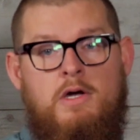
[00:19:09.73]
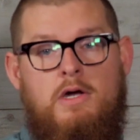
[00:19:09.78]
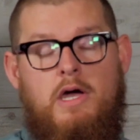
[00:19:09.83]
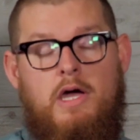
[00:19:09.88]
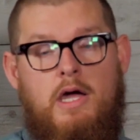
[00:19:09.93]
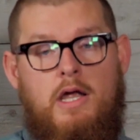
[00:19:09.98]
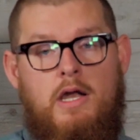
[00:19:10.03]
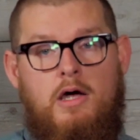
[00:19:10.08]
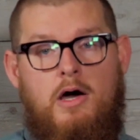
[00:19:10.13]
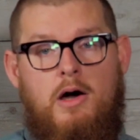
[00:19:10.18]

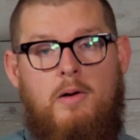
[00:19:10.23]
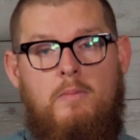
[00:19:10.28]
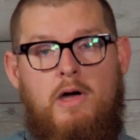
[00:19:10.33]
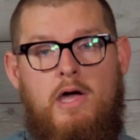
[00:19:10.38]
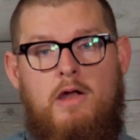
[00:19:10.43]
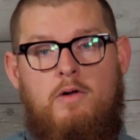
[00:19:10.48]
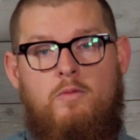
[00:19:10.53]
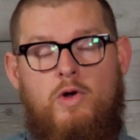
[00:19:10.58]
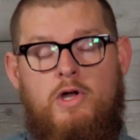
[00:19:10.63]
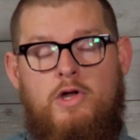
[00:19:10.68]
And um,
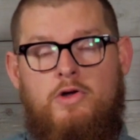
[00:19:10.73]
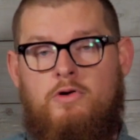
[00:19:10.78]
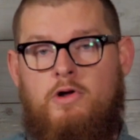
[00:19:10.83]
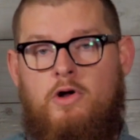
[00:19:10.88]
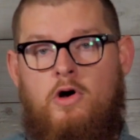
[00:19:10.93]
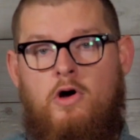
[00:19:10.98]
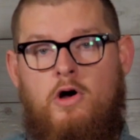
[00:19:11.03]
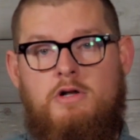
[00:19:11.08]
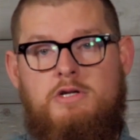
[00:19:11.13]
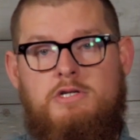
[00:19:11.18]
and when you're
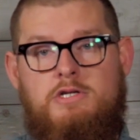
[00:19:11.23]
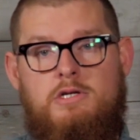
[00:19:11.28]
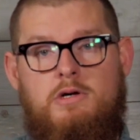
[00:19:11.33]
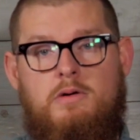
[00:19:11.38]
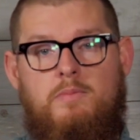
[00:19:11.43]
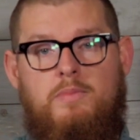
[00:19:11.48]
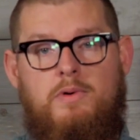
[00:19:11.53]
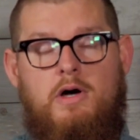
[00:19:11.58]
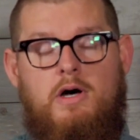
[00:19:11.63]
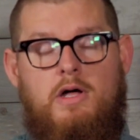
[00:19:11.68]
in
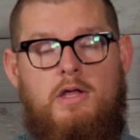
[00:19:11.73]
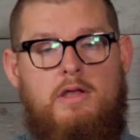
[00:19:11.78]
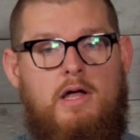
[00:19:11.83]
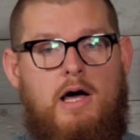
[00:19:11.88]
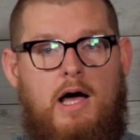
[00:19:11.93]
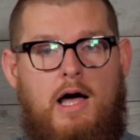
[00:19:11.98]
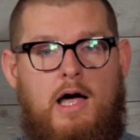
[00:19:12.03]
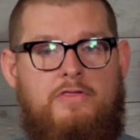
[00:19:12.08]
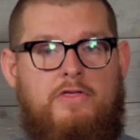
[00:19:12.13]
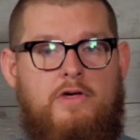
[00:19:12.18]
hardship, uh,
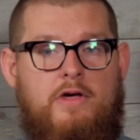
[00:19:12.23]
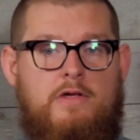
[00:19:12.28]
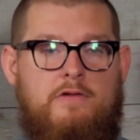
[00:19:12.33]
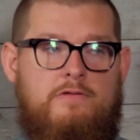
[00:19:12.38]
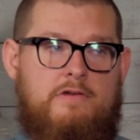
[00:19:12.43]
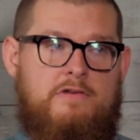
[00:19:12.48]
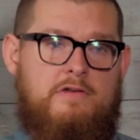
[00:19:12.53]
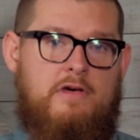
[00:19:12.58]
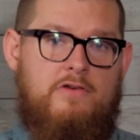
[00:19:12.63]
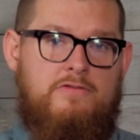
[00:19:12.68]
I think
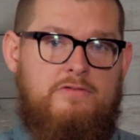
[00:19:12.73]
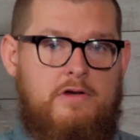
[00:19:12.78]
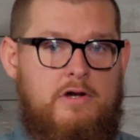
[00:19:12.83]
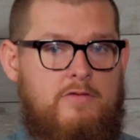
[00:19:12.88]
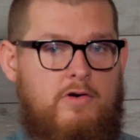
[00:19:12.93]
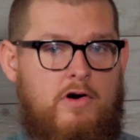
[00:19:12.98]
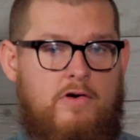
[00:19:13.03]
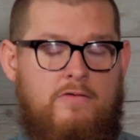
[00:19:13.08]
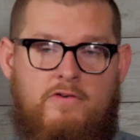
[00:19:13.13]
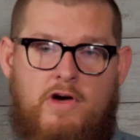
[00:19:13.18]
it's a testing
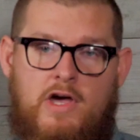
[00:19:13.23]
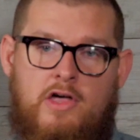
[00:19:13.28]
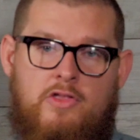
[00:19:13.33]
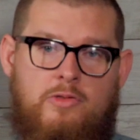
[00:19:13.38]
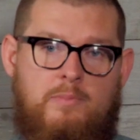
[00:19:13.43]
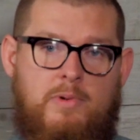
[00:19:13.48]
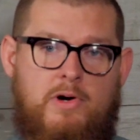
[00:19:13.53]
of our faith.